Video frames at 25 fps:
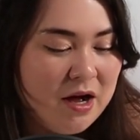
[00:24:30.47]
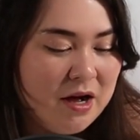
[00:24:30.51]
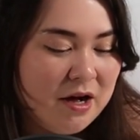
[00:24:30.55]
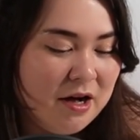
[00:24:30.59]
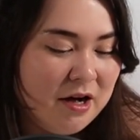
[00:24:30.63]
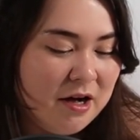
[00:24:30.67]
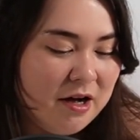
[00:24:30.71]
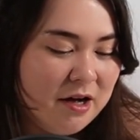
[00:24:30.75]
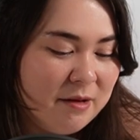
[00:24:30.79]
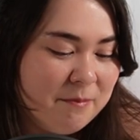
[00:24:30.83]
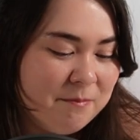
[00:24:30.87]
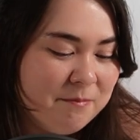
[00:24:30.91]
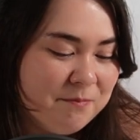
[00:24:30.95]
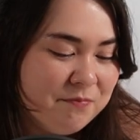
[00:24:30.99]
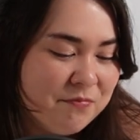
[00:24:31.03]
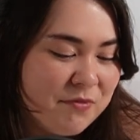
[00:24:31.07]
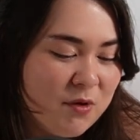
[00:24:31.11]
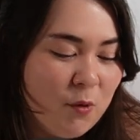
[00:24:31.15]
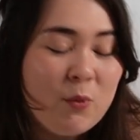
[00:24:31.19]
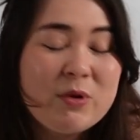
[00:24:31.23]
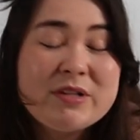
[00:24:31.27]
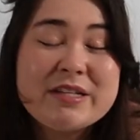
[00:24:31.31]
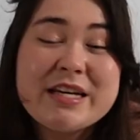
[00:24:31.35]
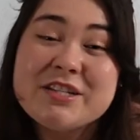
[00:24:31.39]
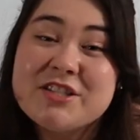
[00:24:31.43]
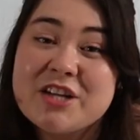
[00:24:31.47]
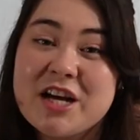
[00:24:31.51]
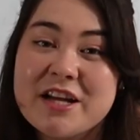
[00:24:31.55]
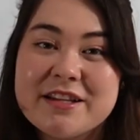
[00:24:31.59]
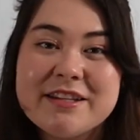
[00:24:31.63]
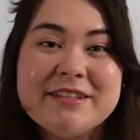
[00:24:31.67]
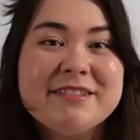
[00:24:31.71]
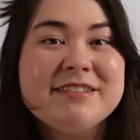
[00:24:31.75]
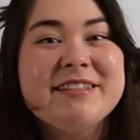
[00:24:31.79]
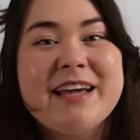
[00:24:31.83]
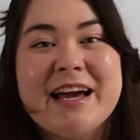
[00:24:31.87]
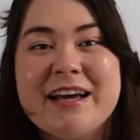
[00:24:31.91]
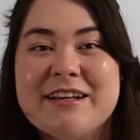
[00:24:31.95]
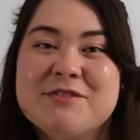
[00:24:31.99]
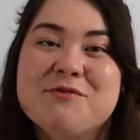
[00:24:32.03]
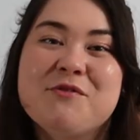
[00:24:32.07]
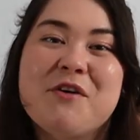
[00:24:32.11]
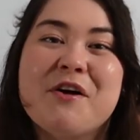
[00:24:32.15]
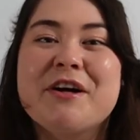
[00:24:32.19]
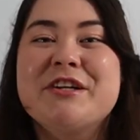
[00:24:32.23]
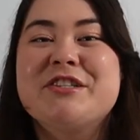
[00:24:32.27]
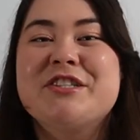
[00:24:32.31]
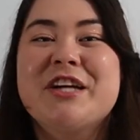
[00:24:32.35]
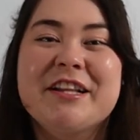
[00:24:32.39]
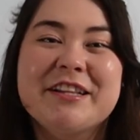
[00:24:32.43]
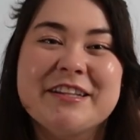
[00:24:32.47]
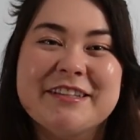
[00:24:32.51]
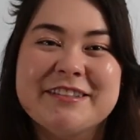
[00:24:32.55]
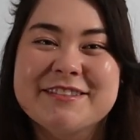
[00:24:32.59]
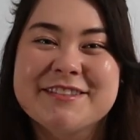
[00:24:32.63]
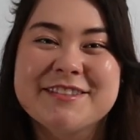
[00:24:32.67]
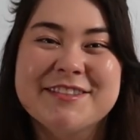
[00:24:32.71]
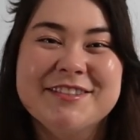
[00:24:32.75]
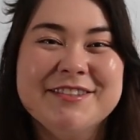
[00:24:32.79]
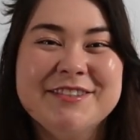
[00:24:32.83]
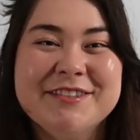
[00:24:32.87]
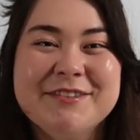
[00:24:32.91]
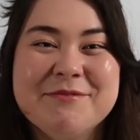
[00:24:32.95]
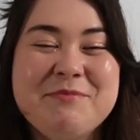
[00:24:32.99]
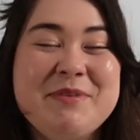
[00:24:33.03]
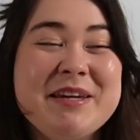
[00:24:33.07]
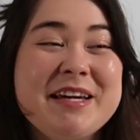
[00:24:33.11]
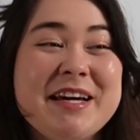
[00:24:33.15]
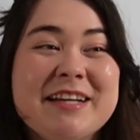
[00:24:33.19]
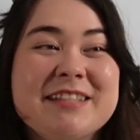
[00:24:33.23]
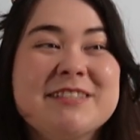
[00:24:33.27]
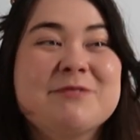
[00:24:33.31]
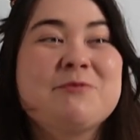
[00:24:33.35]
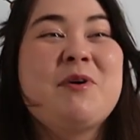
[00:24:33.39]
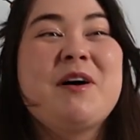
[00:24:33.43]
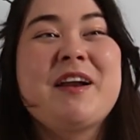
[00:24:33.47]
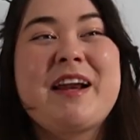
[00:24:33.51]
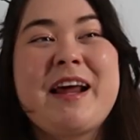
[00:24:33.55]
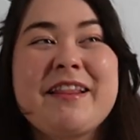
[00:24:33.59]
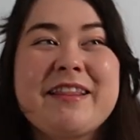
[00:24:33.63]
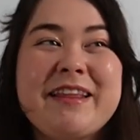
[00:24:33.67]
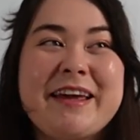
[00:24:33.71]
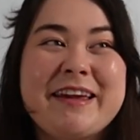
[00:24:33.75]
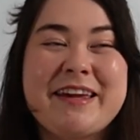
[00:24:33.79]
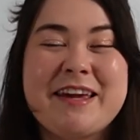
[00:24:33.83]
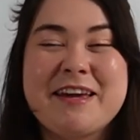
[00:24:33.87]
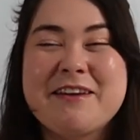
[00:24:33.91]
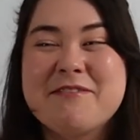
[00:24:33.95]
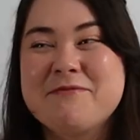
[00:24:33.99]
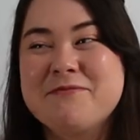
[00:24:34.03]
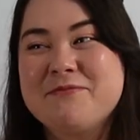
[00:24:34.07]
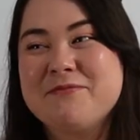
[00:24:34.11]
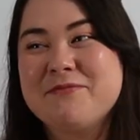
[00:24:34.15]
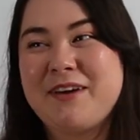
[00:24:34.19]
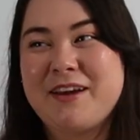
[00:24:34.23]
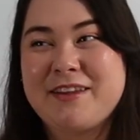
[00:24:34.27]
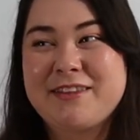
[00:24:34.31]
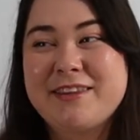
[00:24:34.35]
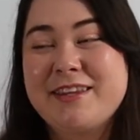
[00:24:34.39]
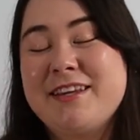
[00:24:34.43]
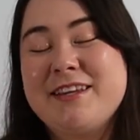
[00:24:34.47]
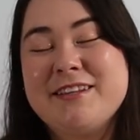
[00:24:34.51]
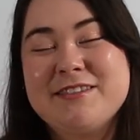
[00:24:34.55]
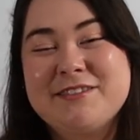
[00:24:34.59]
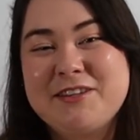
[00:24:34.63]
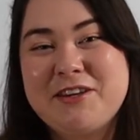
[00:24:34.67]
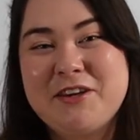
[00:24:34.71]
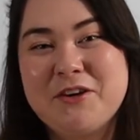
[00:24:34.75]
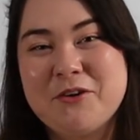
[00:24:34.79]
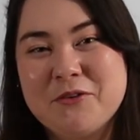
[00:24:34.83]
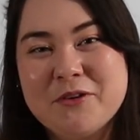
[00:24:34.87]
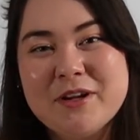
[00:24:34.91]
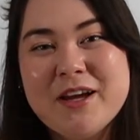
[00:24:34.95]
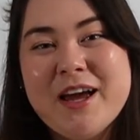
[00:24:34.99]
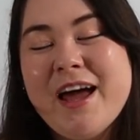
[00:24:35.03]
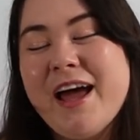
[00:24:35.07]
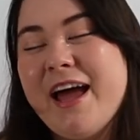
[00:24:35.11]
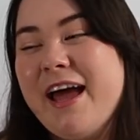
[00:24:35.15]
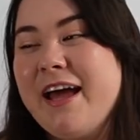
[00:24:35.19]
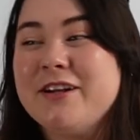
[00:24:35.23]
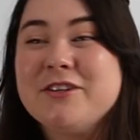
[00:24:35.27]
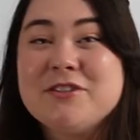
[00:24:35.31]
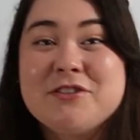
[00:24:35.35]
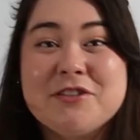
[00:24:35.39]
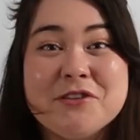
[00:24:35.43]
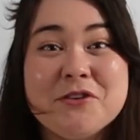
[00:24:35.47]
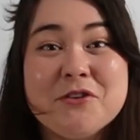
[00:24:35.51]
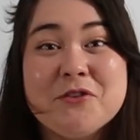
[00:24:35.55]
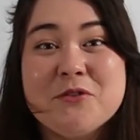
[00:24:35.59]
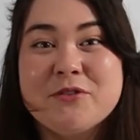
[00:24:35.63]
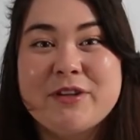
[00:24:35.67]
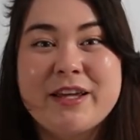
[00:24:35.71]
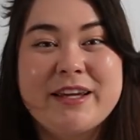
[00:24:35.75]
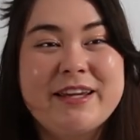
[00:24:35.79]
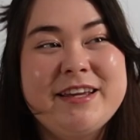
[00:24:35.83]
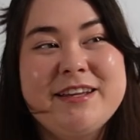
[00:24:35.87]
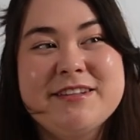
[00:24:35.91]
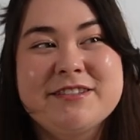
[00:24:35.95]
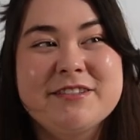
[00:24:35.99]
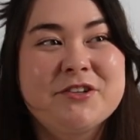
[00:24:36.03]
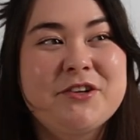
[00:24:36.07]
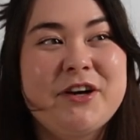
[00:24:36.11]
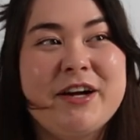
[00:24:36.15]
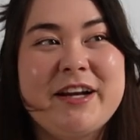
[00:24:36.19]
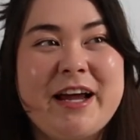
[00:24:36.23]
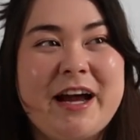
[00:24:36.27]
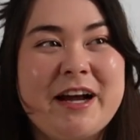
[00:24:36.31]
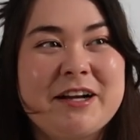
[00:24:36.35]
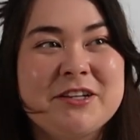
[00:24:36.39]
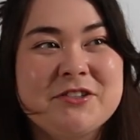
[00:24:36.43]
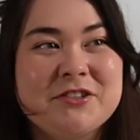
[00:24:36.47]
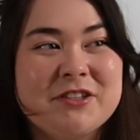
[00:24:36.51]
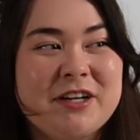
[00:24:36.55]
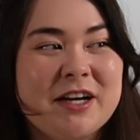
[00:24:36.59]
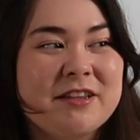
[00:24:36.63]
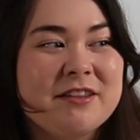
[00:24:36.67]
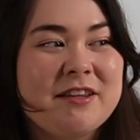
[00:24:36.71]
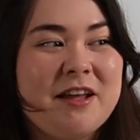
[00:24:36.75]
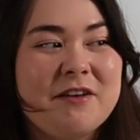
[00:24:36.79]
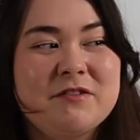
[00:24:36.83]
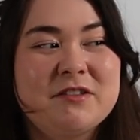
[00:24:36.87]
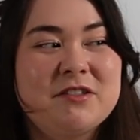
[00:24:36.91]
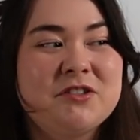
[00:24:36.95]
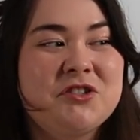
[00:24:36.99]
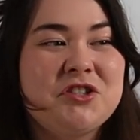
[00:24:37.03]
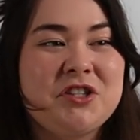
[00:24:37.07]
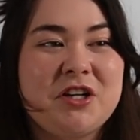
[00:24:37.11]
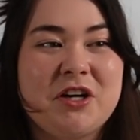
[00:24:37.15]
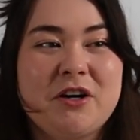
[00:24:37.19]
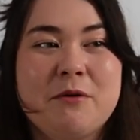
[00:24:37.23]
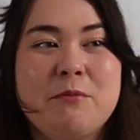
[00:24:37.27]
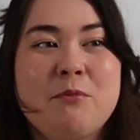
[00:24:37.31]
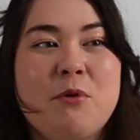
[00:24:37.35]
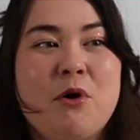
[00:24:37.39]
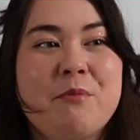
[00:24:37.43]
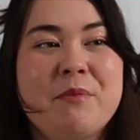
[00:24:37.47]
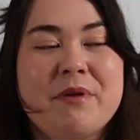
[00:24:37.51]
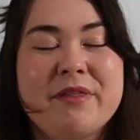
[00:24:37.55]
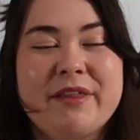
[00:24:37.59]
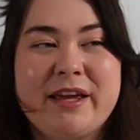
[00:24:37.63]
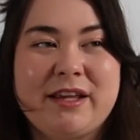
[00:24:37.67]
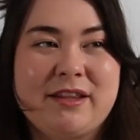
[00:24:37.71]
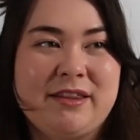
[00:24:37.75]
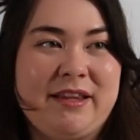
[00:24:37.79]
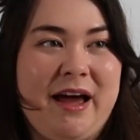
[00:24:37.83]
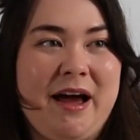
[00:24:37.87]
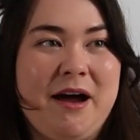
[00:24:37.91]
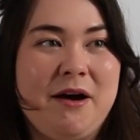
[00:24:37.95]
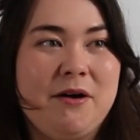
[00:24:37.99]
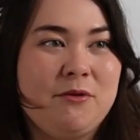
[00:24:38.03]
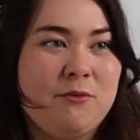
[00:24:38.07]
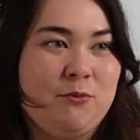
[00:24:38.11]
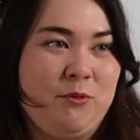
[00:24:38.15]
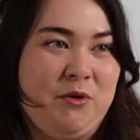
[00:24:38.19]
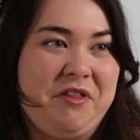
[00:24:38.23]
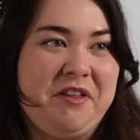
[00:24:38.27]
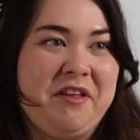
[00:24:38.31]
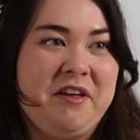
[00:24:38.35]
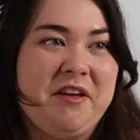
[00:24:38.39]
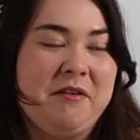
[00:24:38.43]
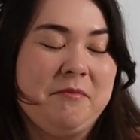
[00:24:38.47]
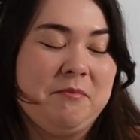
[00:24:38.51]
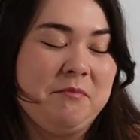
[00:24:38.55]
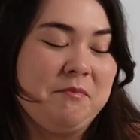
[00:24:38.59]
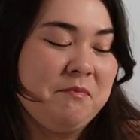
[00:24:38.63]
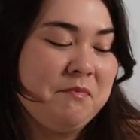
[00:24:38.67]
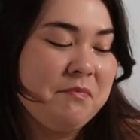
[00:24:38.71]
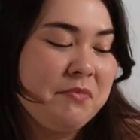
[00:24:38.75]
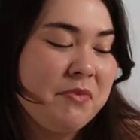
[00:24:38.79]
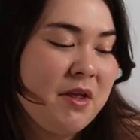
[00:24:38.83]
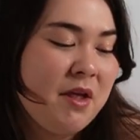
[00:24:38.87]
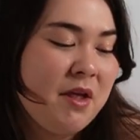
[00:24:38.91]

um was i jealous yes very jealous because one i like him i think he's cute and two like he's a great actor and i'd love to share a moment like that with him